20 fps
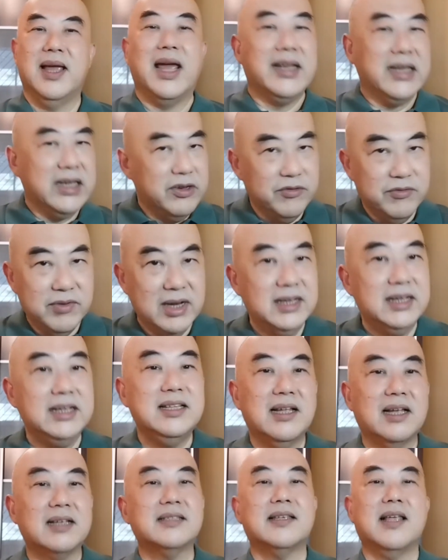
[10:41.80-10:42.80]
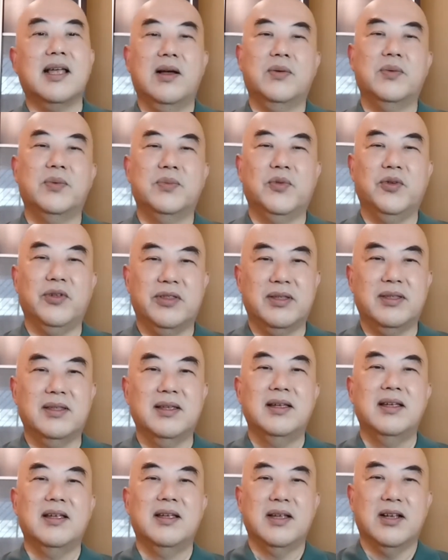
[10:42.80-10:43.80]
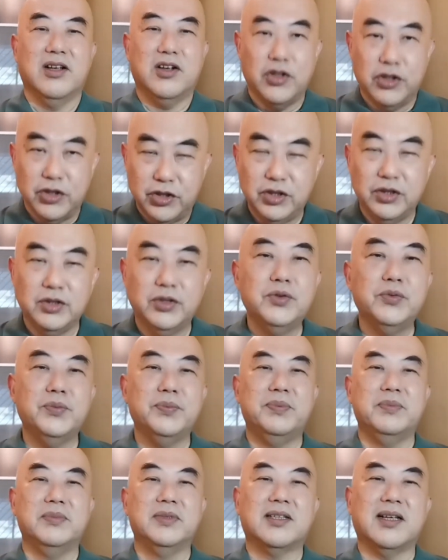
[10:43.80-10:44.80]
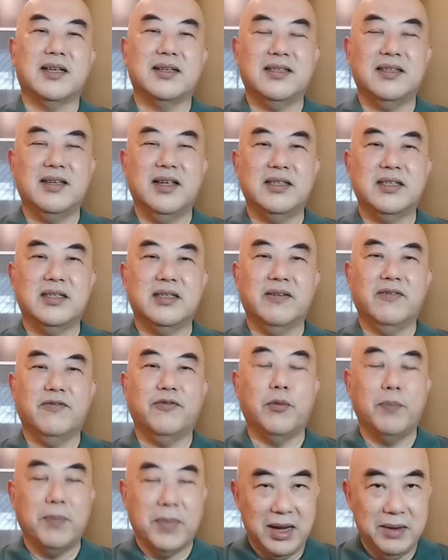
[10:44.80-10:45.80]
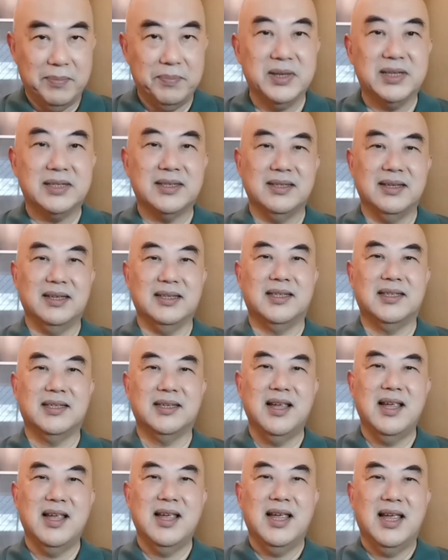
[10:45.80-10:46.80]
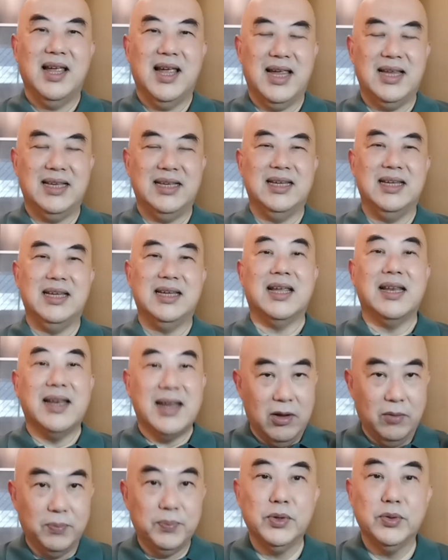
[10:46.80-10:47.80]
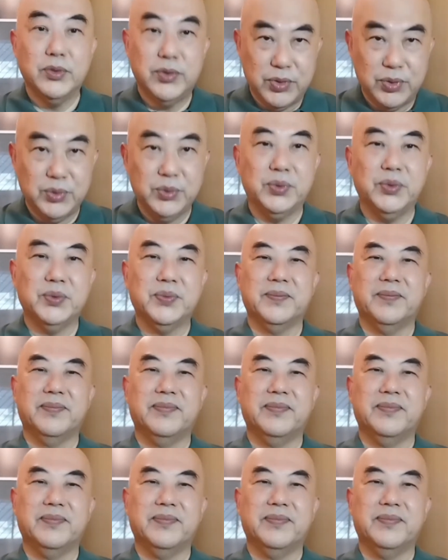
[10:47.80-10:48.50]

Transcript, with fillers: and it really does help with continued success for my business, and it can help you too.